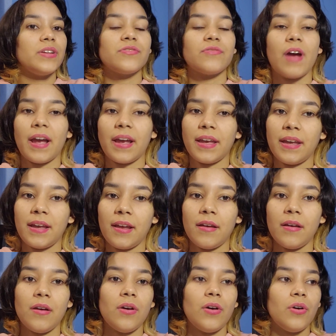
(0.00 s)
tracking
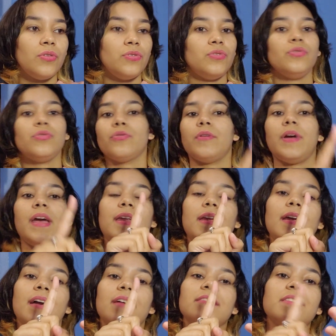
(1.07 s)
to
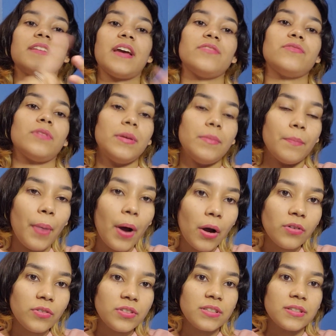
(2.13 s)
creating and scheduling
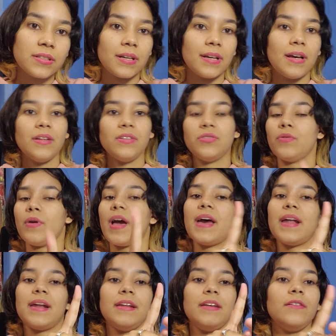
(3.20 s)
posts to
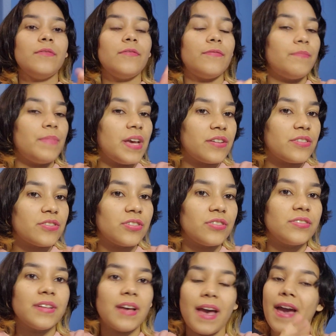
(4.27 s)
editing
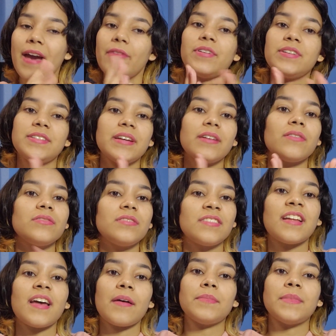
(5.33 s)
pictures. Every single
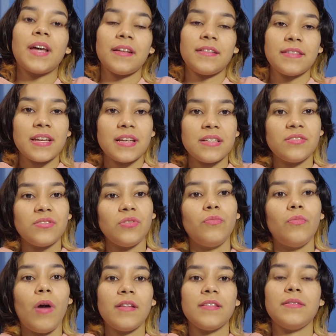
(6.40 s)
step that it takes to
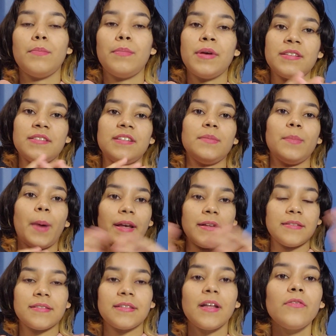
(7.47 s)
run the business by
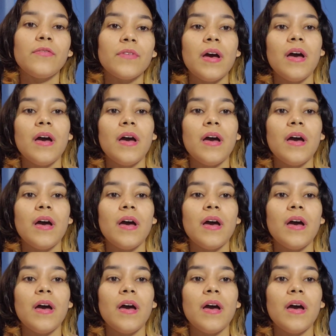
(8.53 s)
itself,